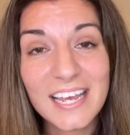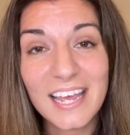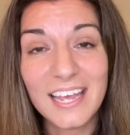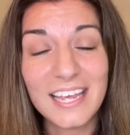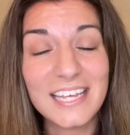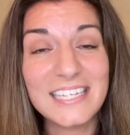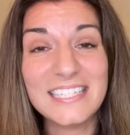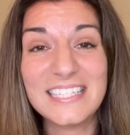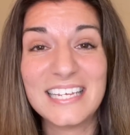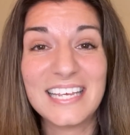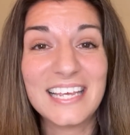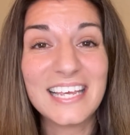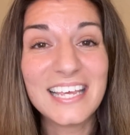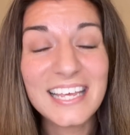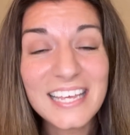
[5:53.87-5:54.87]
his
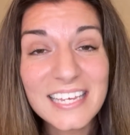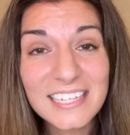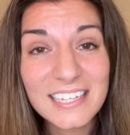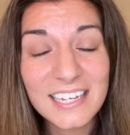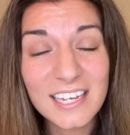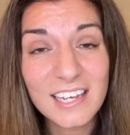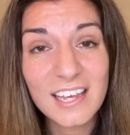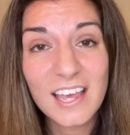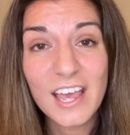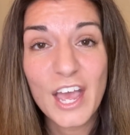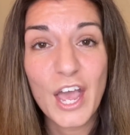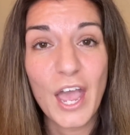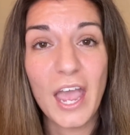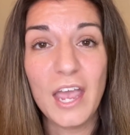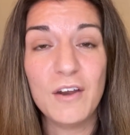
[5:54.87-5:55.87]
healing
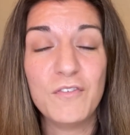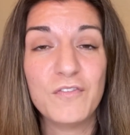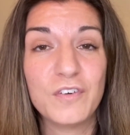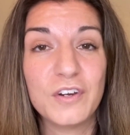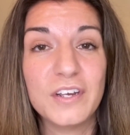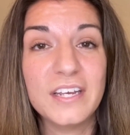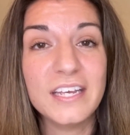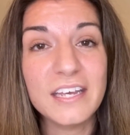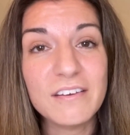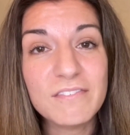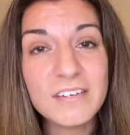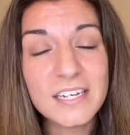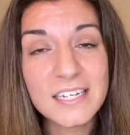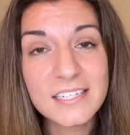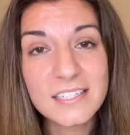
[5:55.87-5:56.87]
and
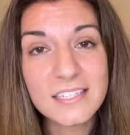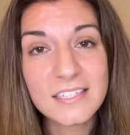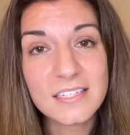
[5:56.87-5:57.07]
forgiveness,